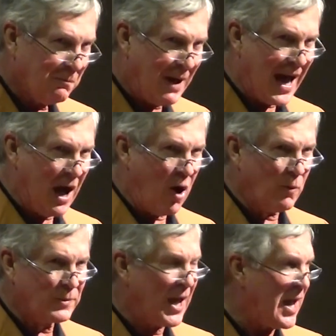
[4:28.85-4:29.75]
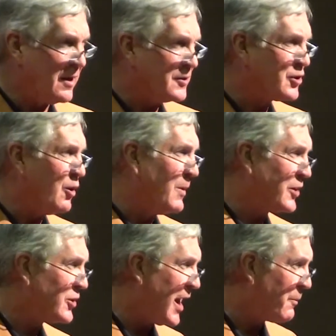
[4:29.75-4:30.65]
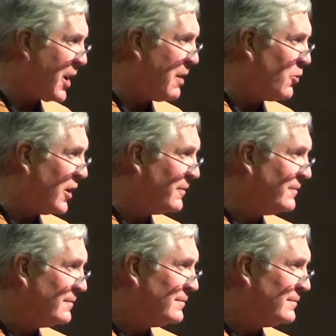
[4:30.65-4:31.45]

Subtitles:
My hometown is so much like Brownwood.